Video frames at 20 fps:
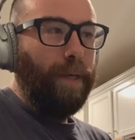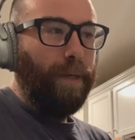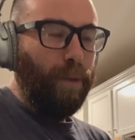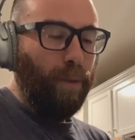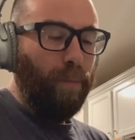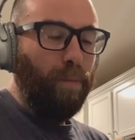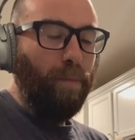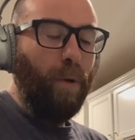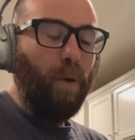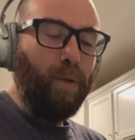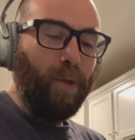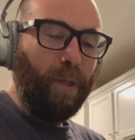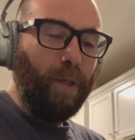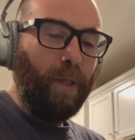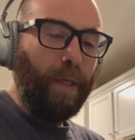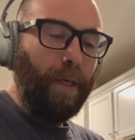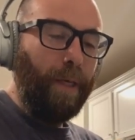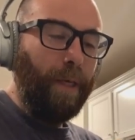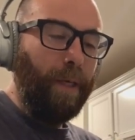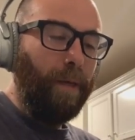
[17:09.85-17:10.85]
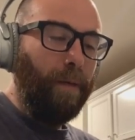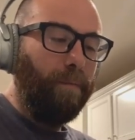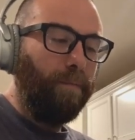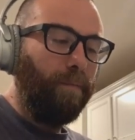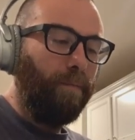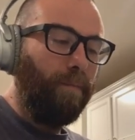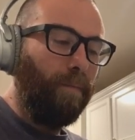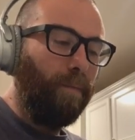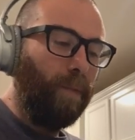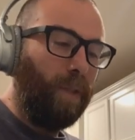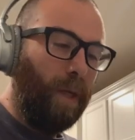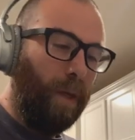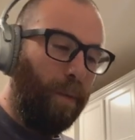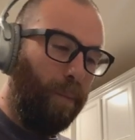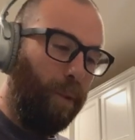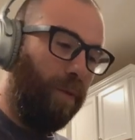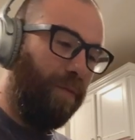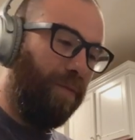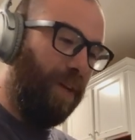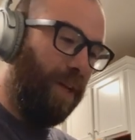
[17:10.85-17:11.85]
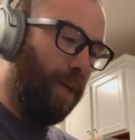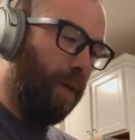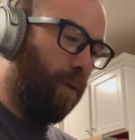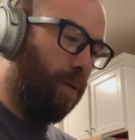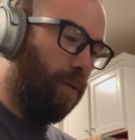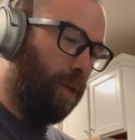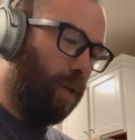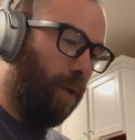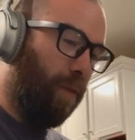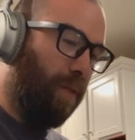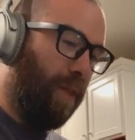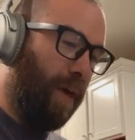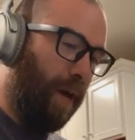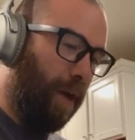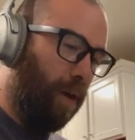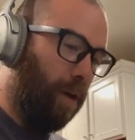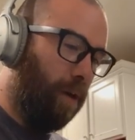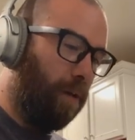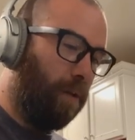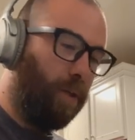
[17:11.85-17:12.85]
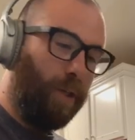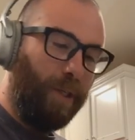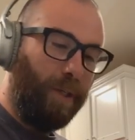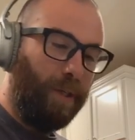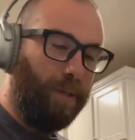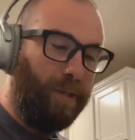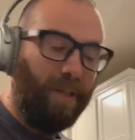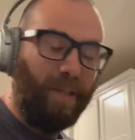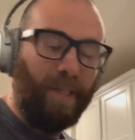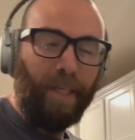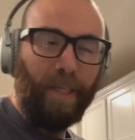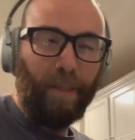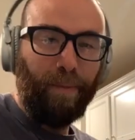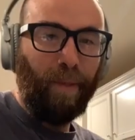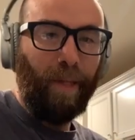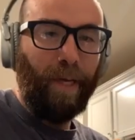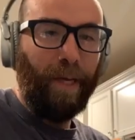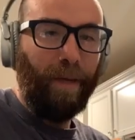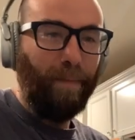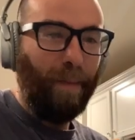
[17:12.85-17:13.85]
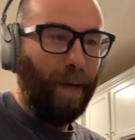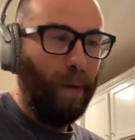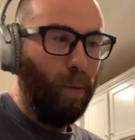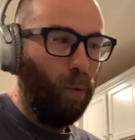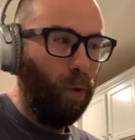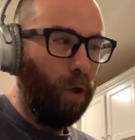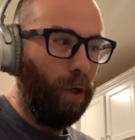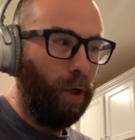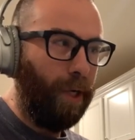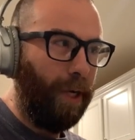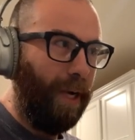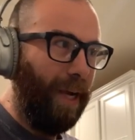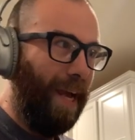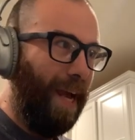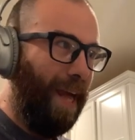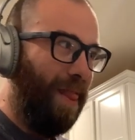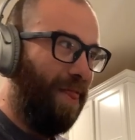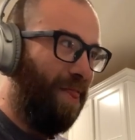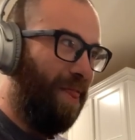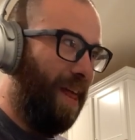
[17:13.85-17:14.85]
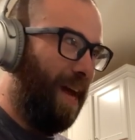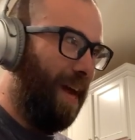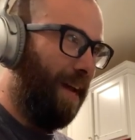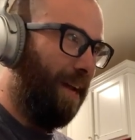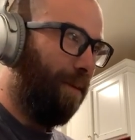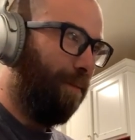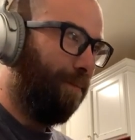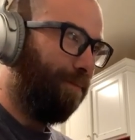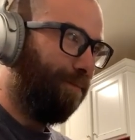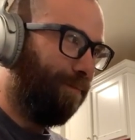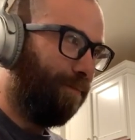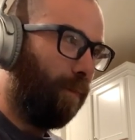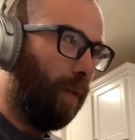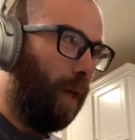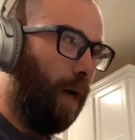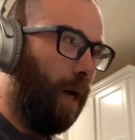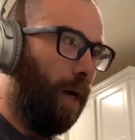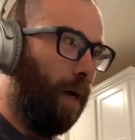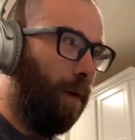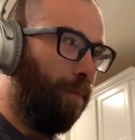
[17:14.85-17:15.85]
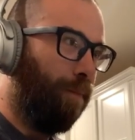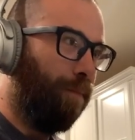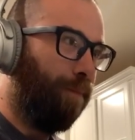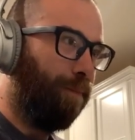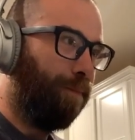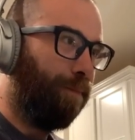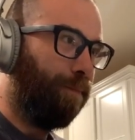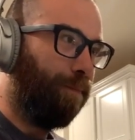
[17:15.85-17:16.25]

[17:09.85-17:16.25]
mostly Tumbler videos on there, just displaying my work, and then some